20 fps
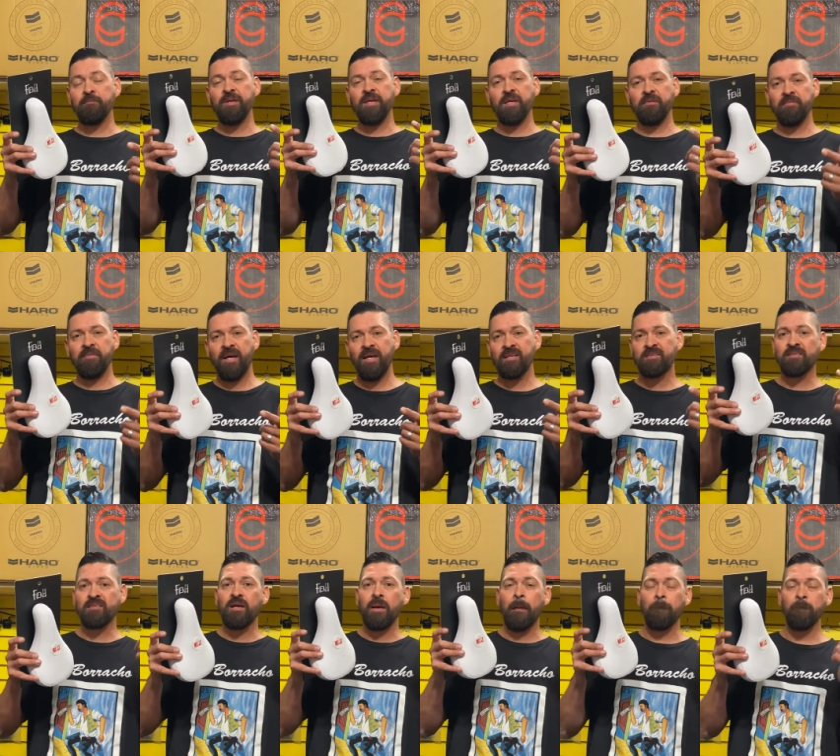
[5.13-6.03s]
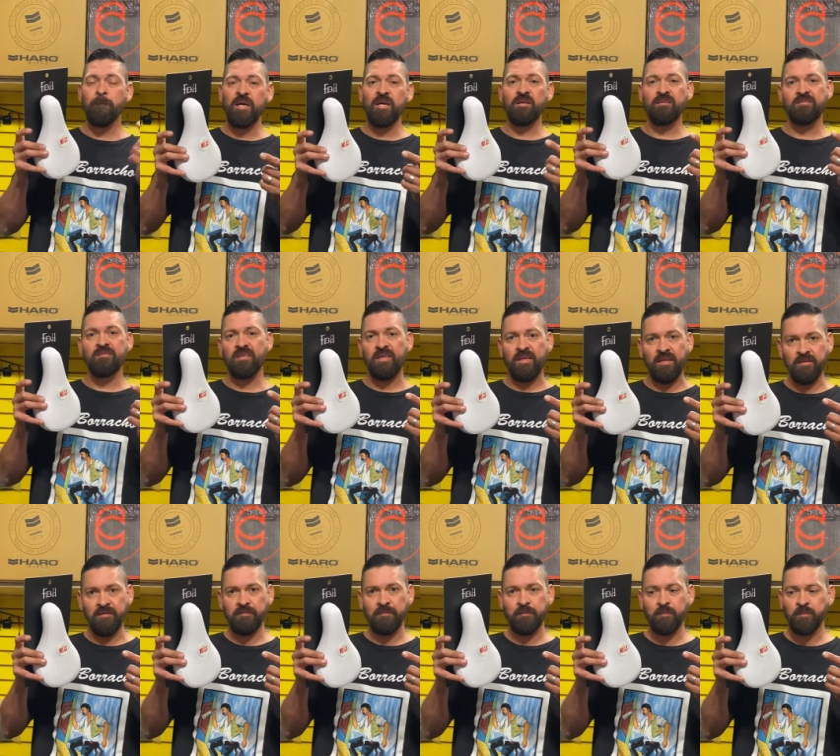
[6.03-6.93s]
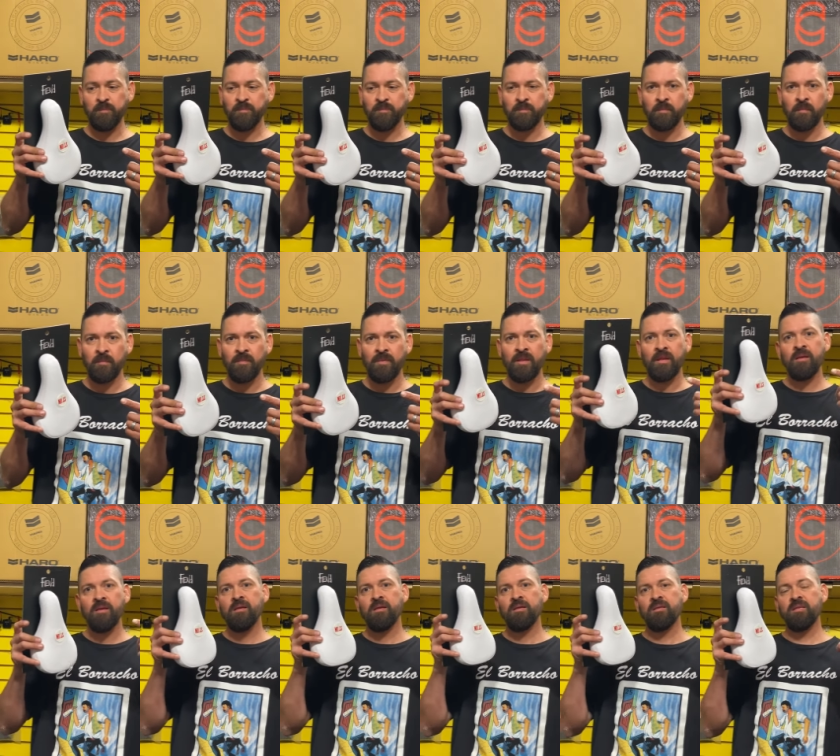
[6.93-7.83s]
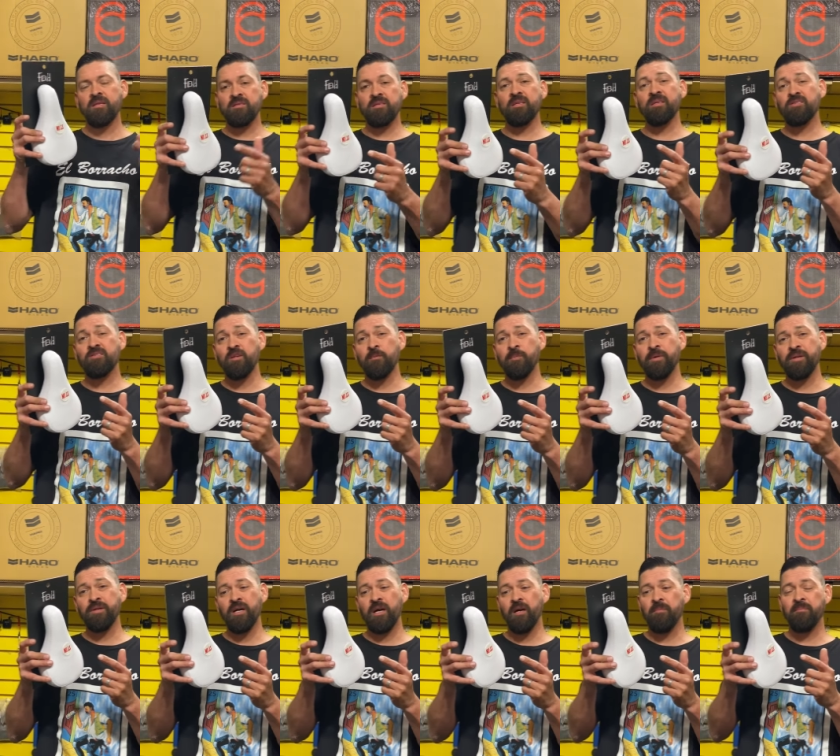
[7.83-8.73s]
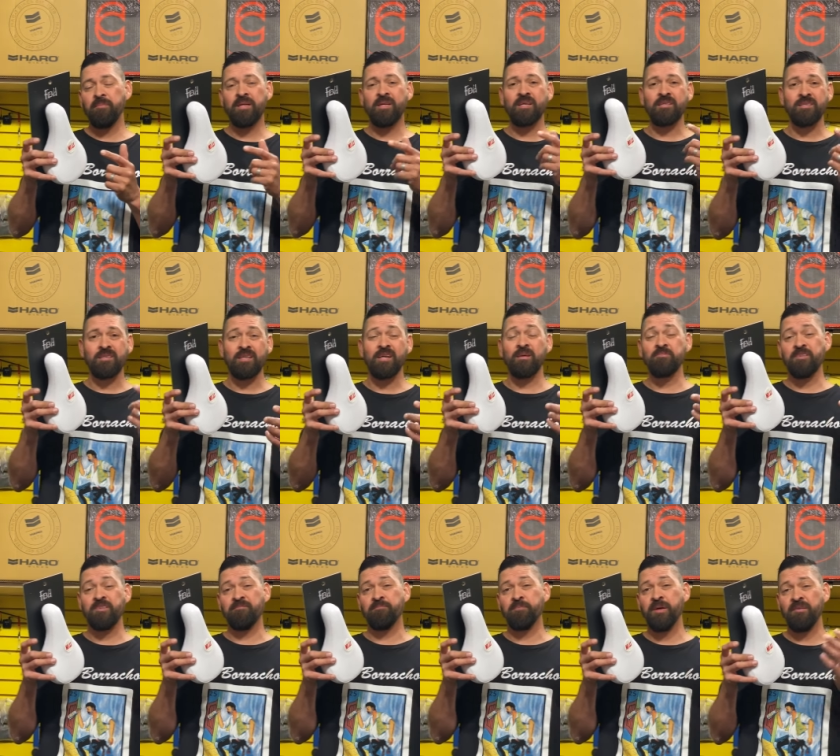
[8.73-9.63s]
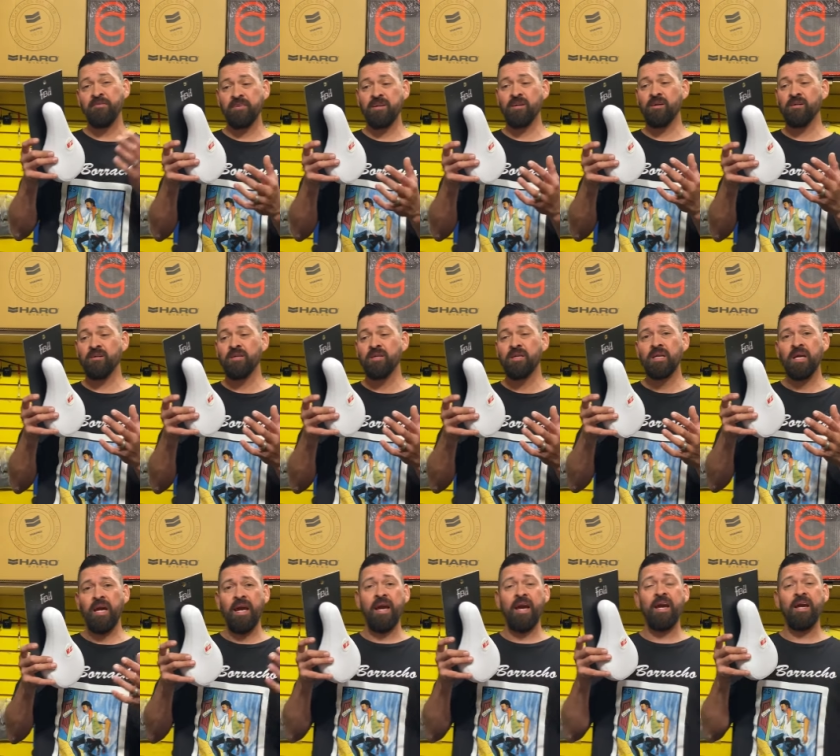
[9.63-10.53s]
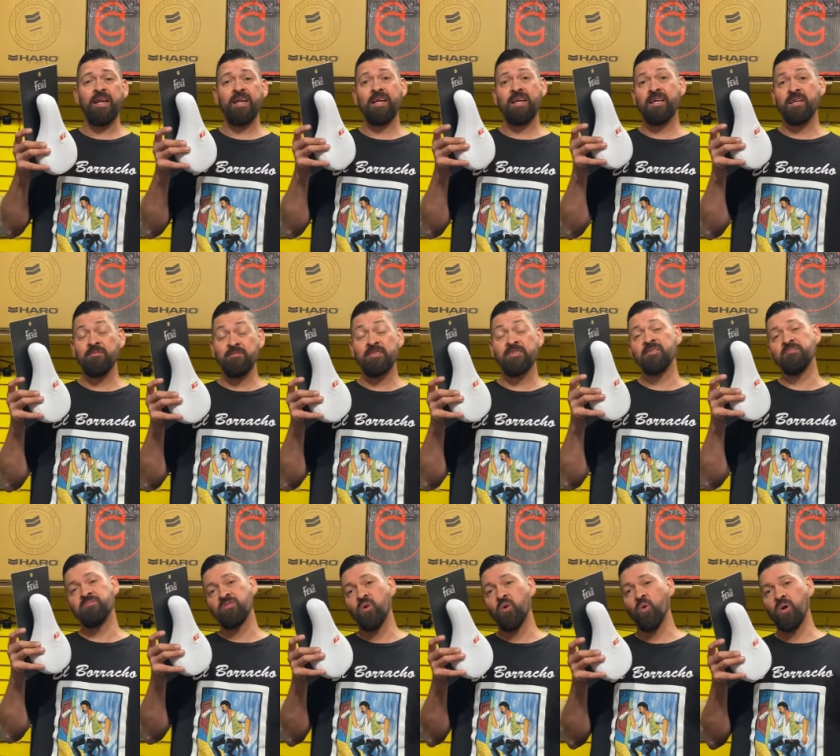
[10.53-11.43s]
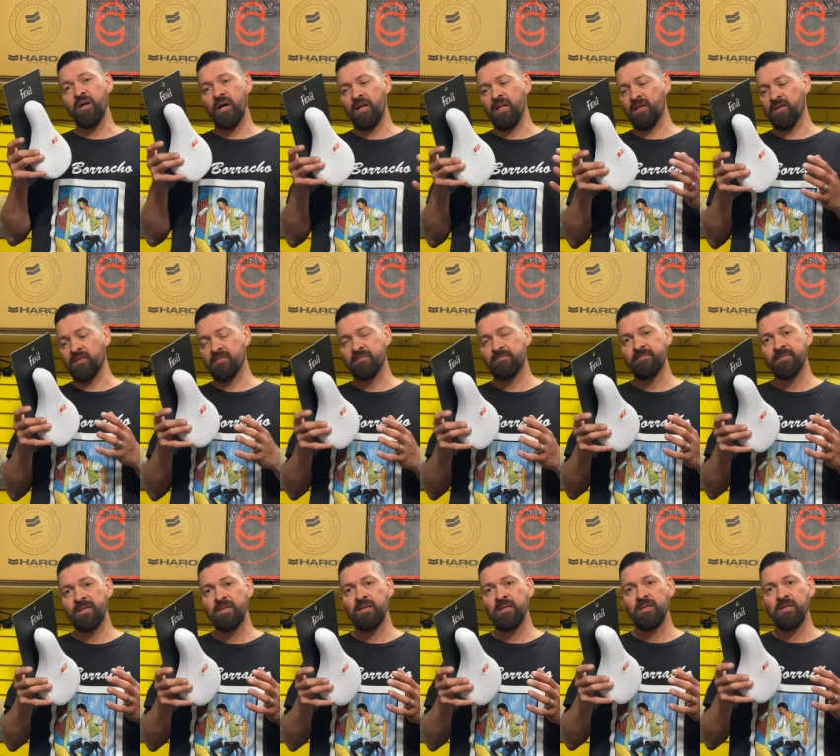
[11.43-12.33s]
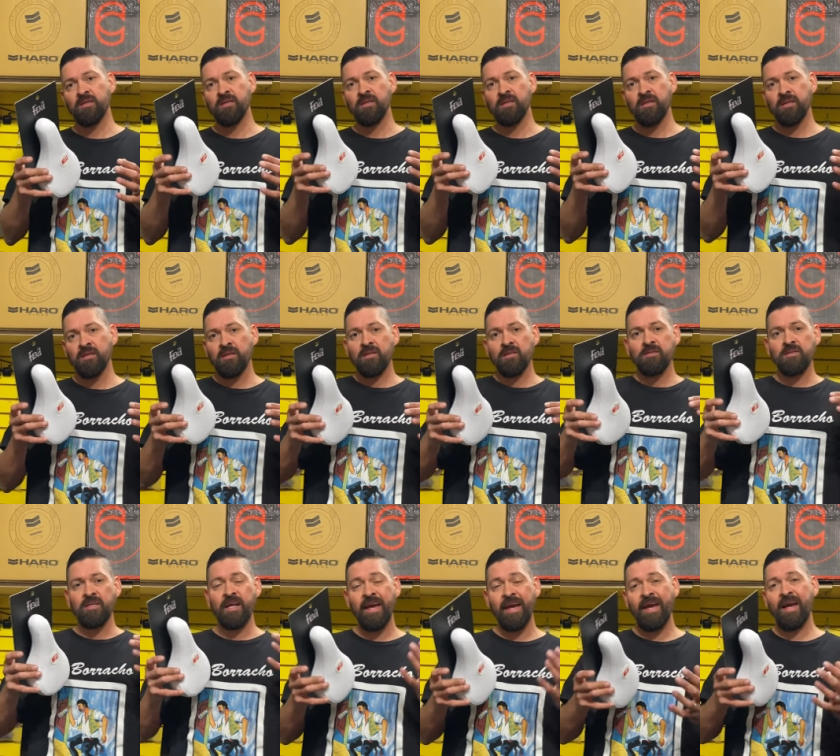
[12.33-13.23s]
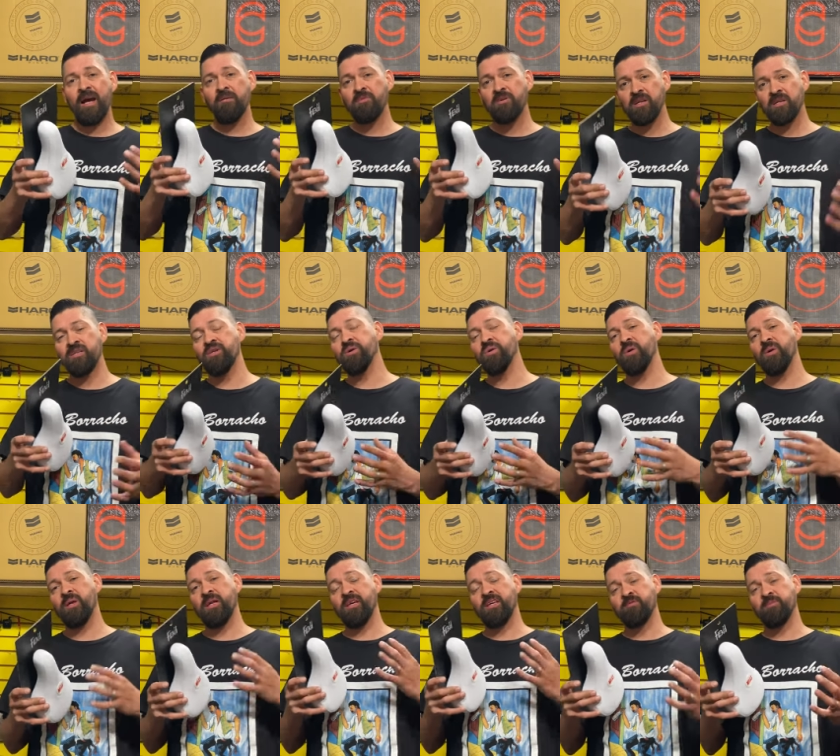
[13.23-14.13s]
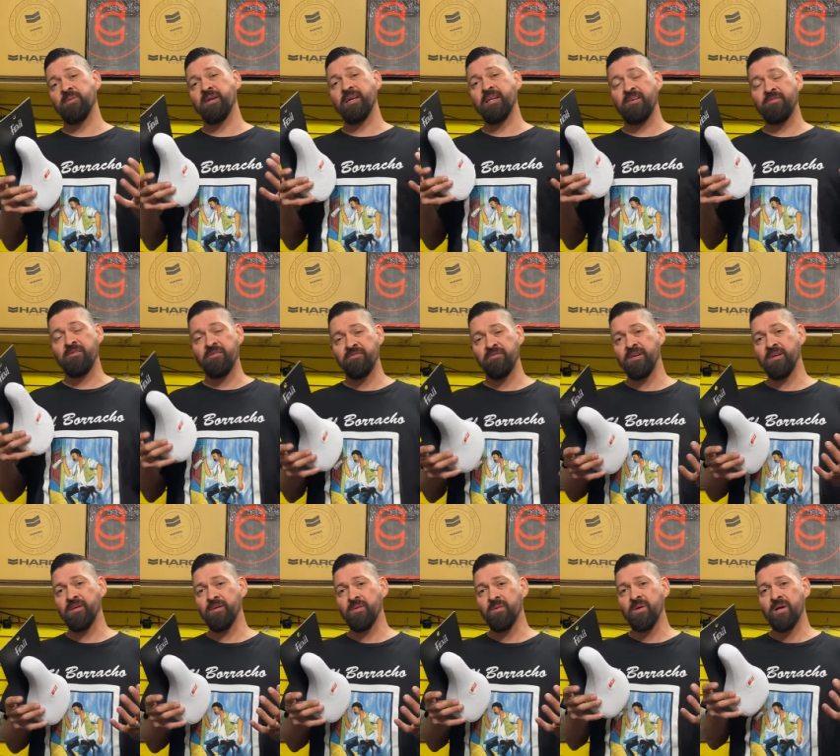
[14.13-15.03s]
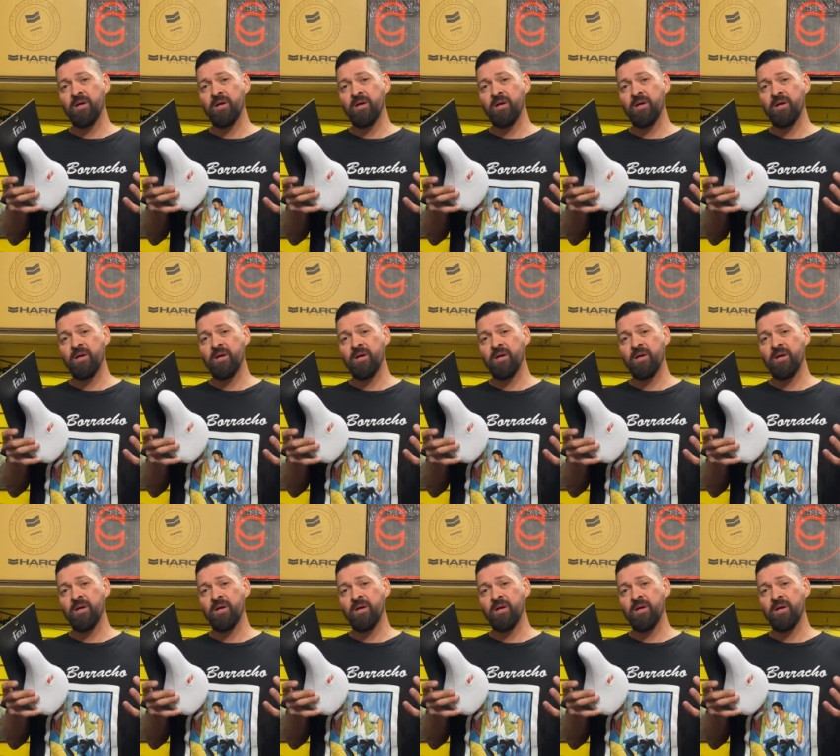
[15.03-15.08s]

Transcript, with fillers: BMX mill seat. This thing's super dope because it comes in pivotal and it comes in some cool colors. Today, I'm gonna do an explain and review